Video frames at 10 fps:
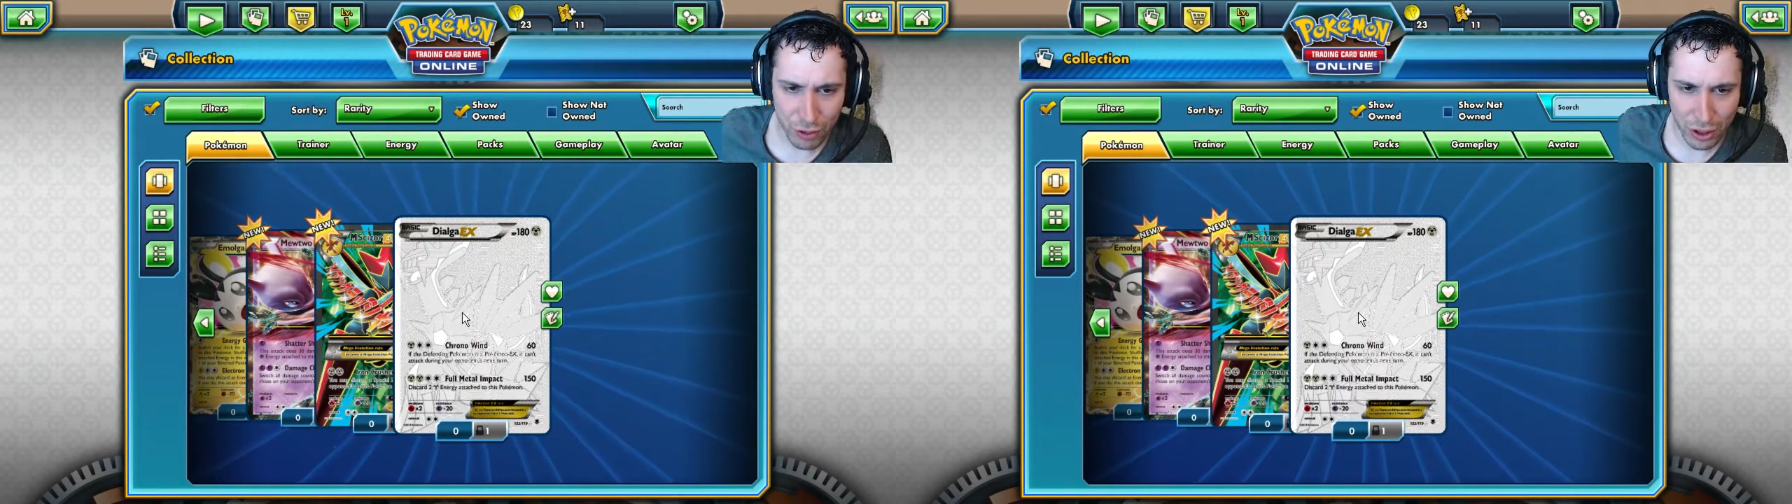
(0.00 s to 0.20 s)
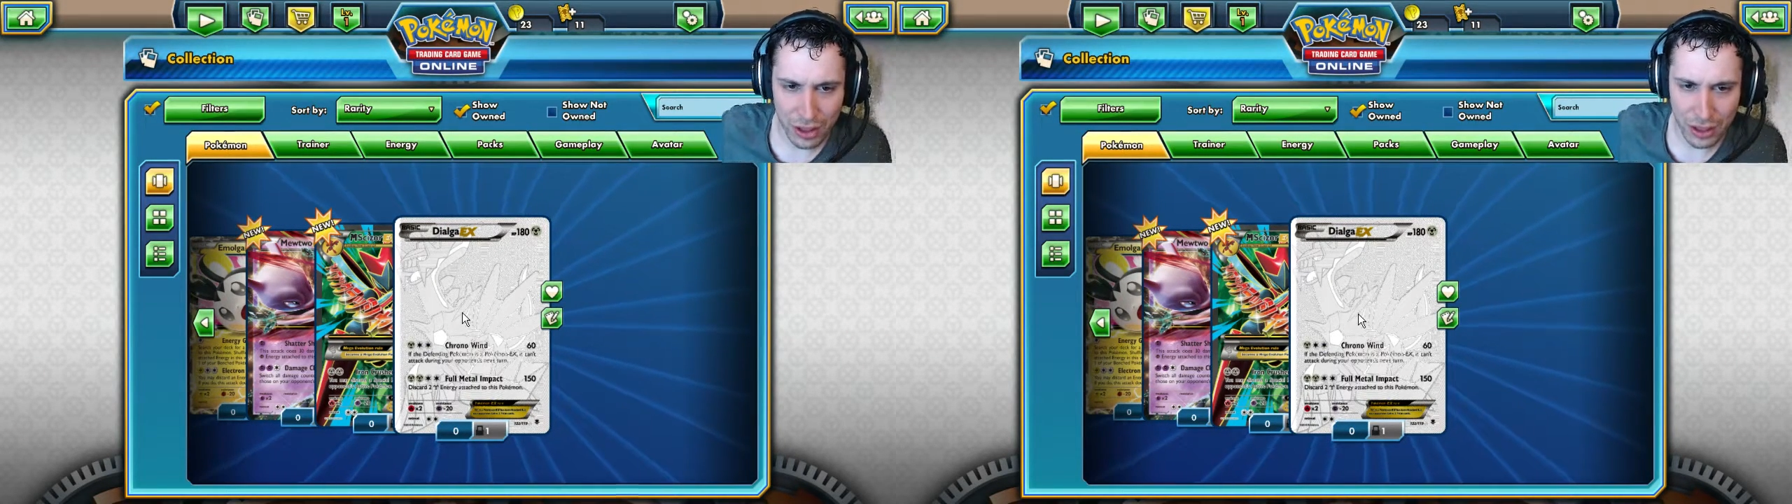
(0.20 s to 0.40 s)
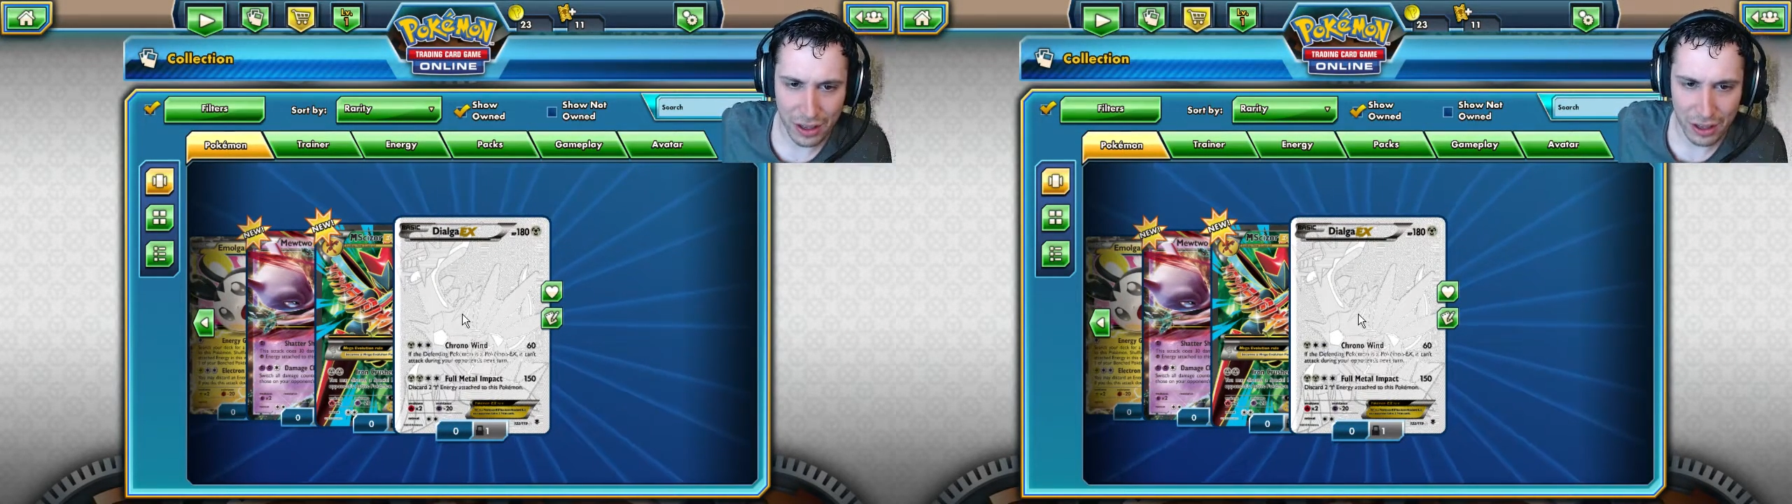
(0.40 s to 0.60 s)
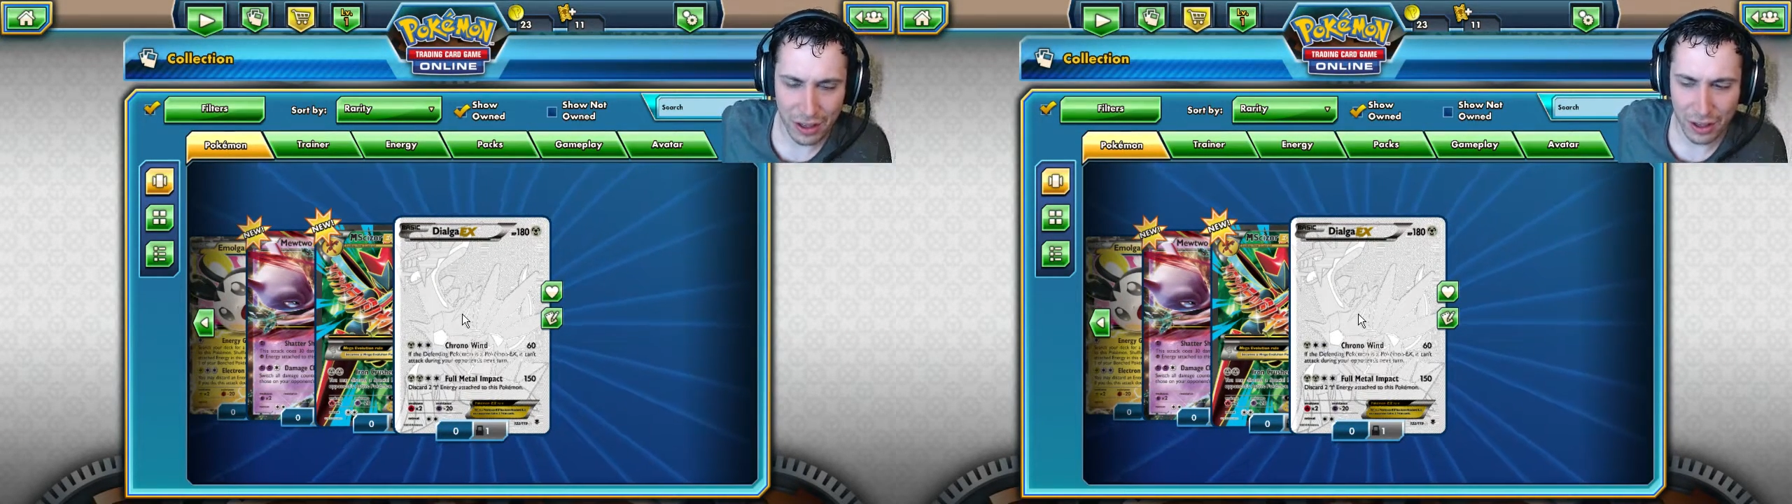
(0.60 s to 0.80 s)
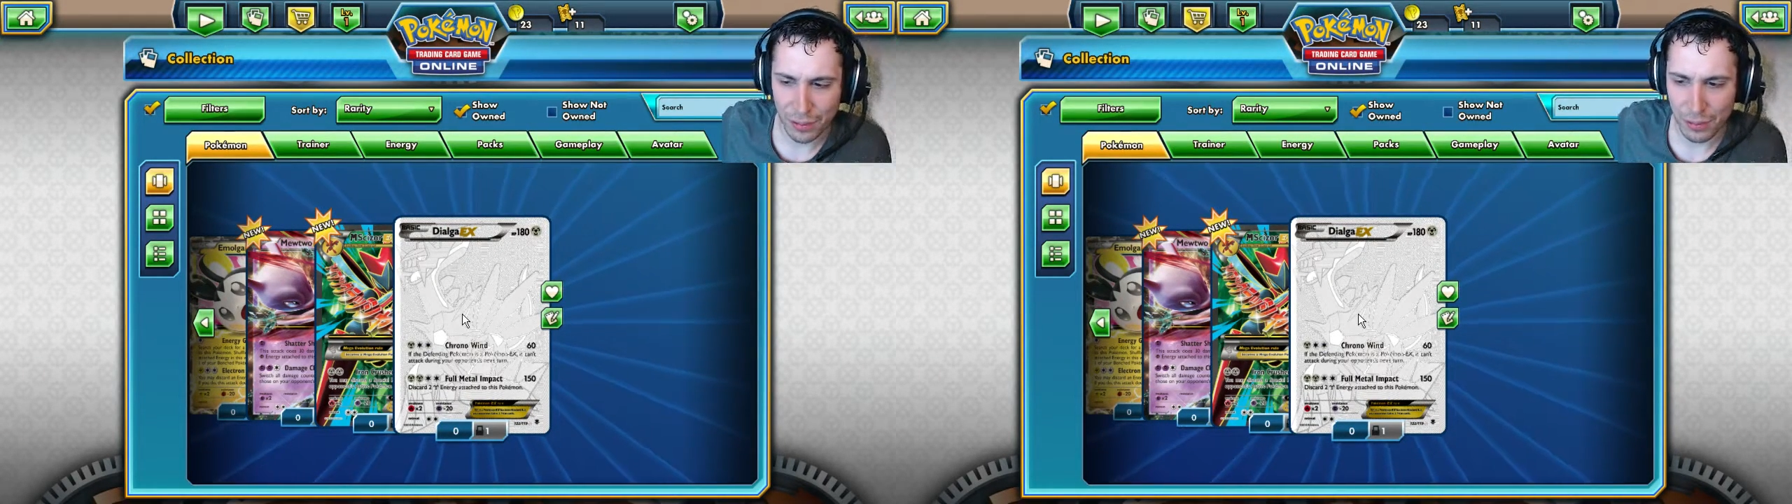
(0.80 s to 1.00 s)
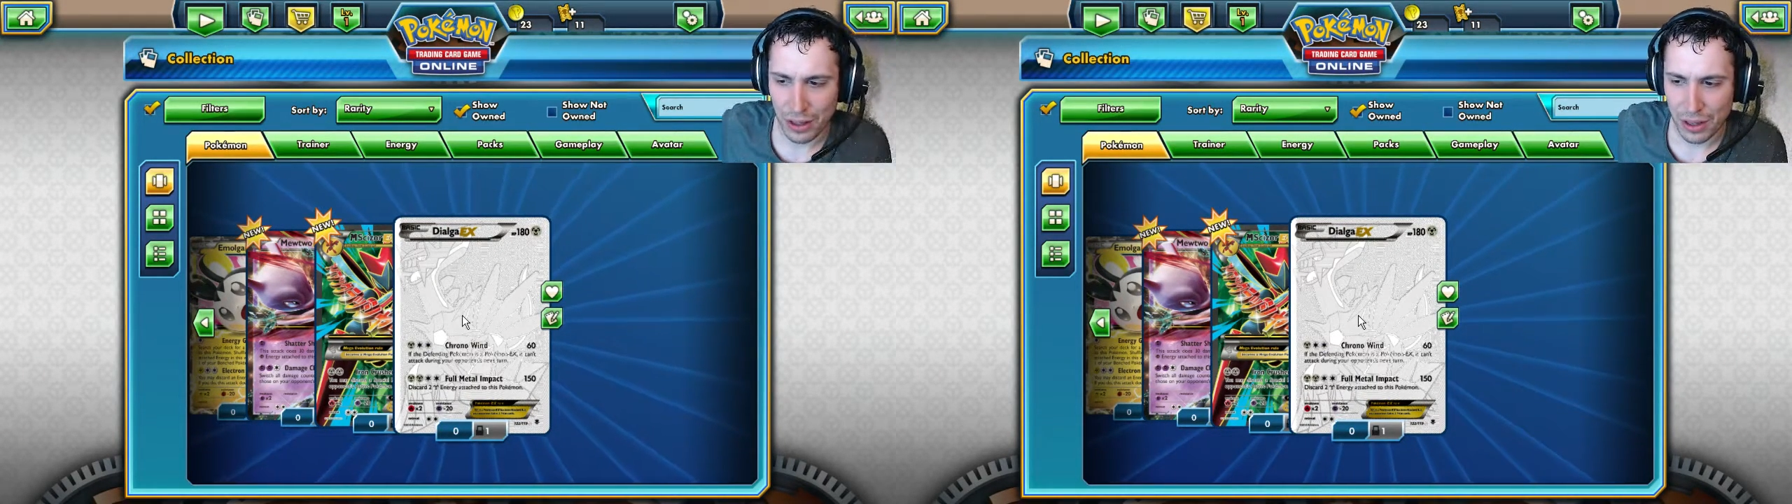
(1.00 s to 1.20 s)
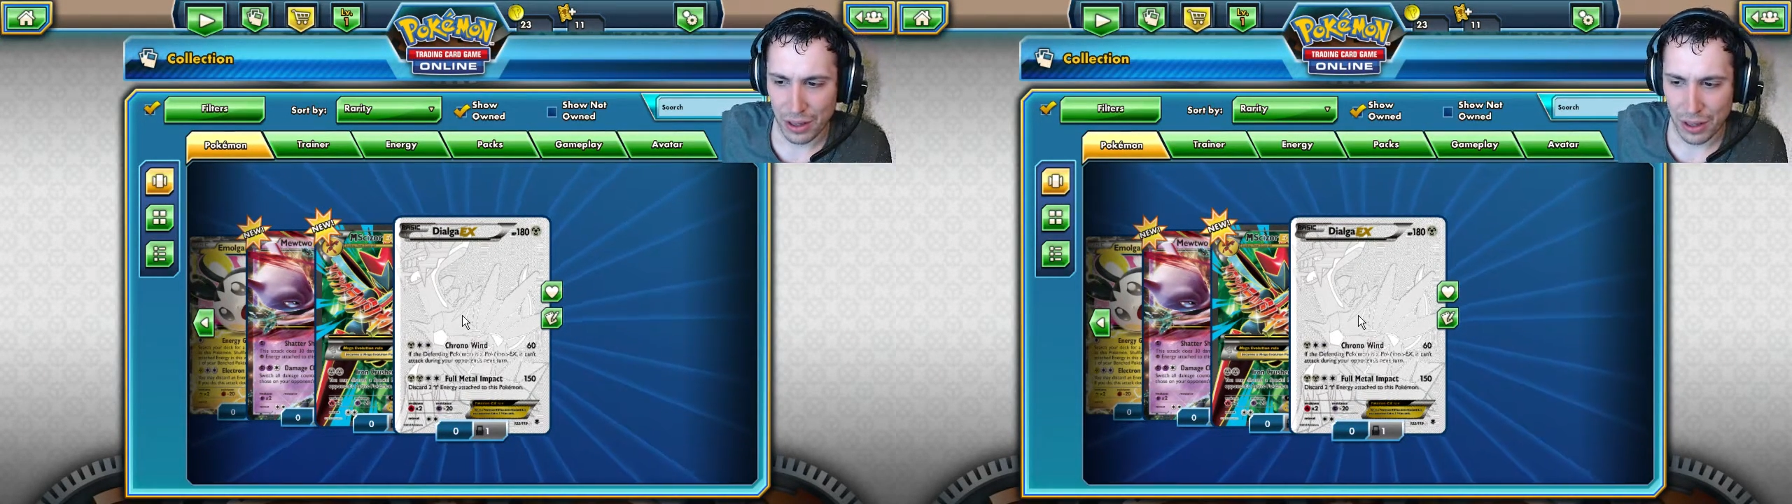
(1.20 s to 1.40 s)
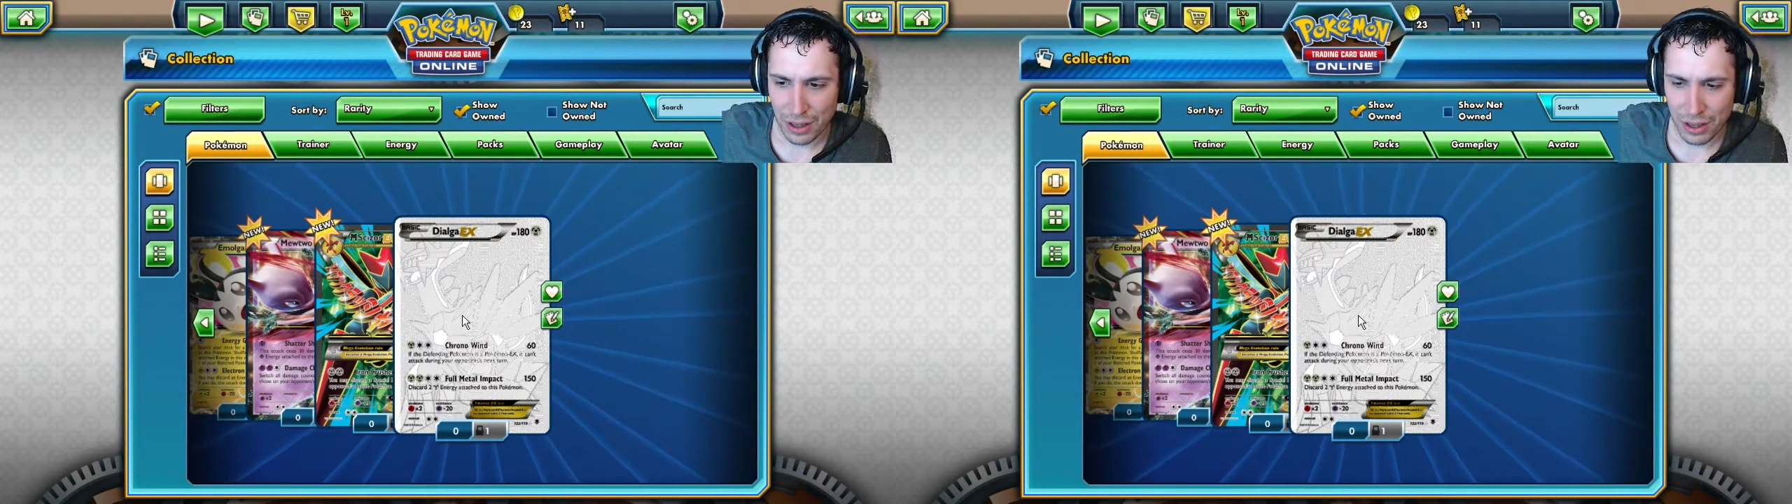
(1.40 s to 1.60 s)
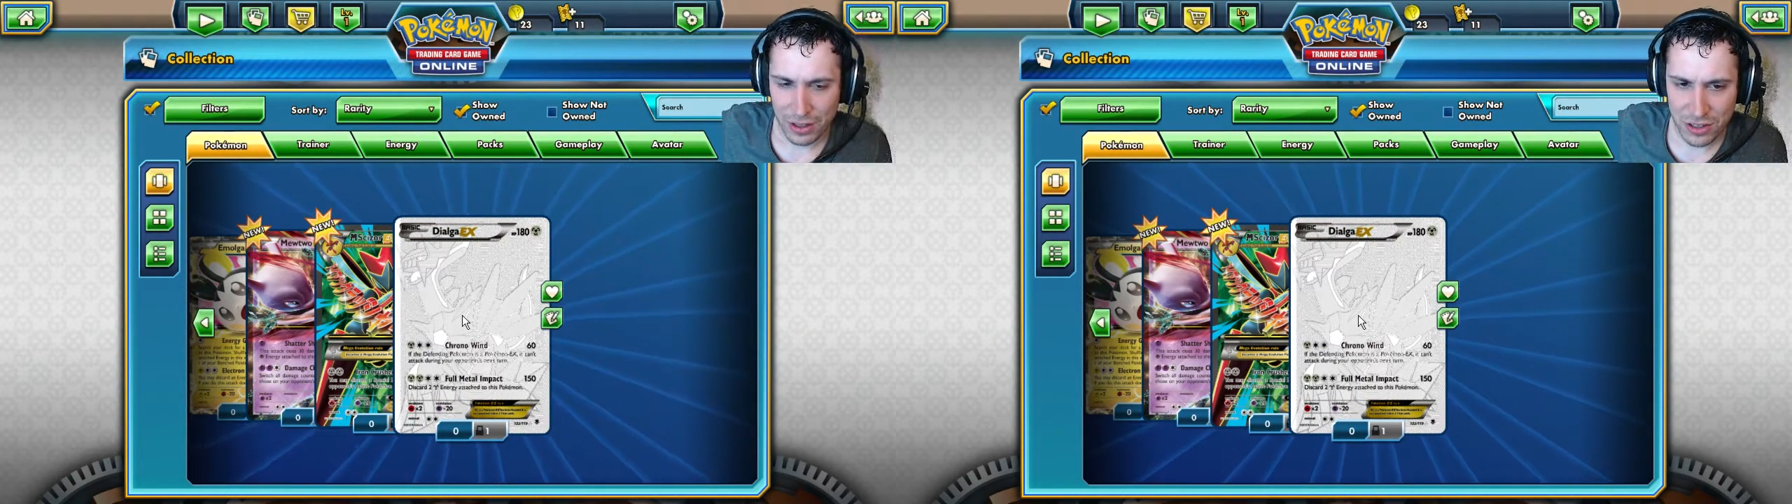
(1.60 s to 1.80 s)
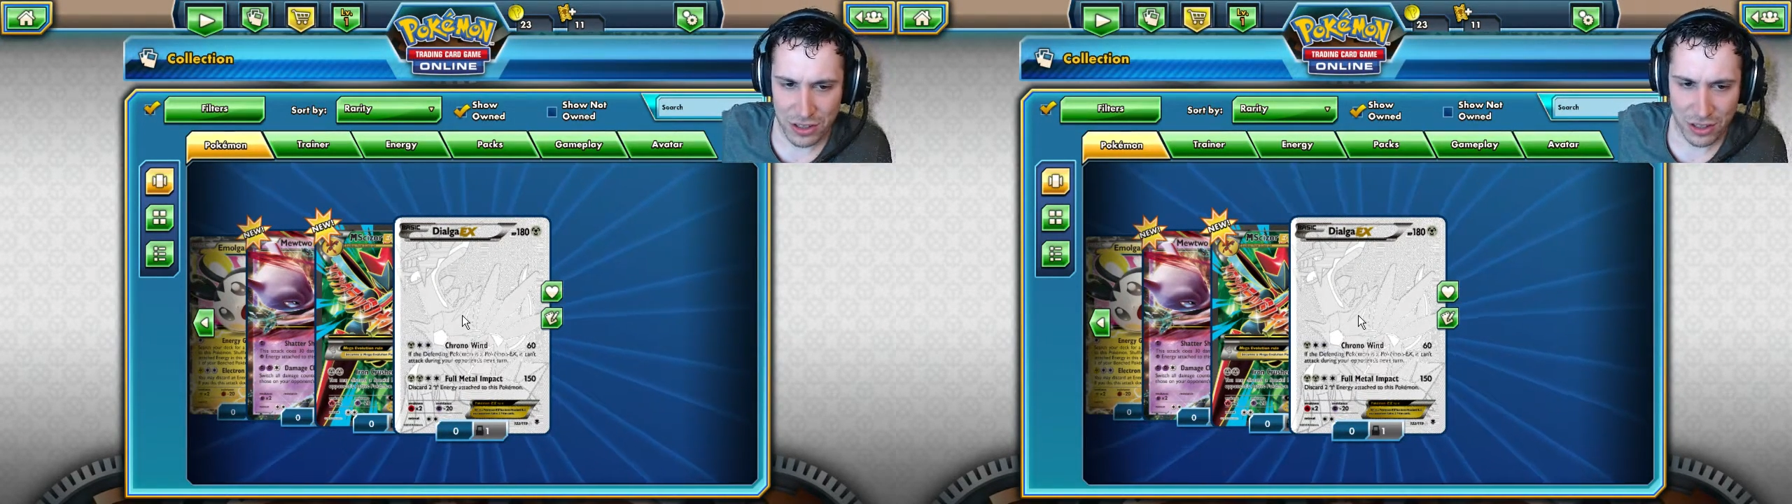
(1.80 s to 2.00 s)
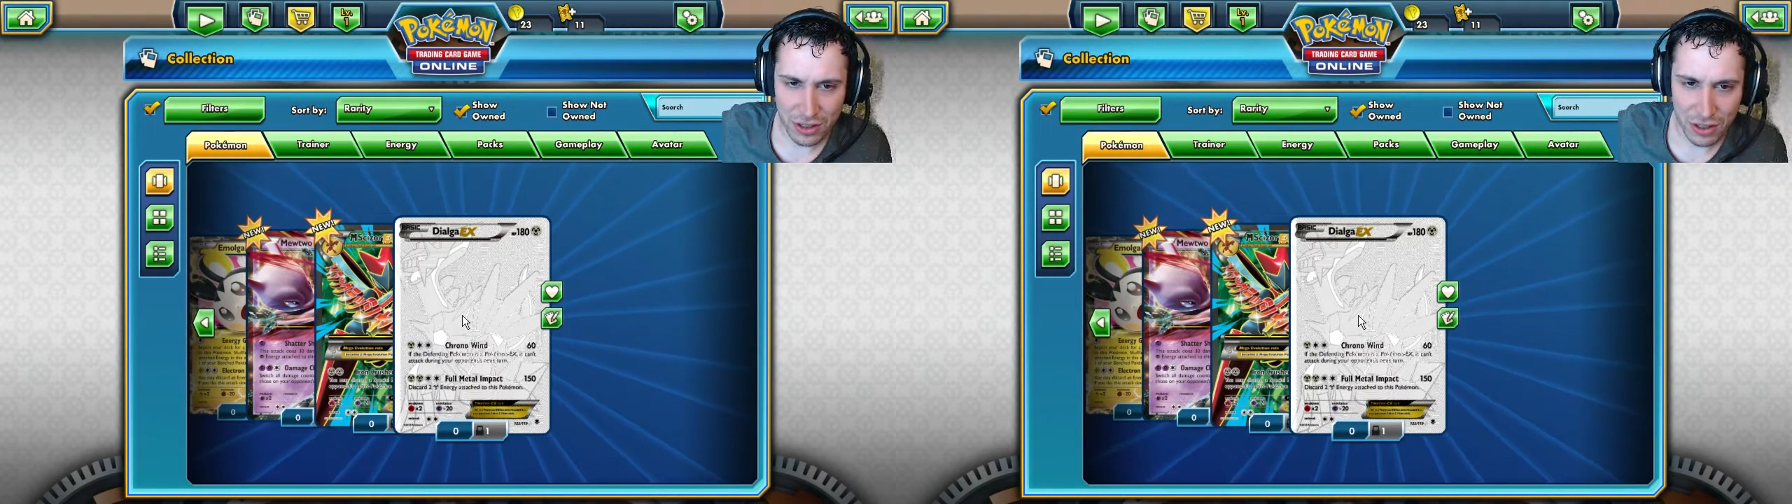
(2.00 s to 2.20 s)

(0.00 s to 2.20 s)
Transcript: like like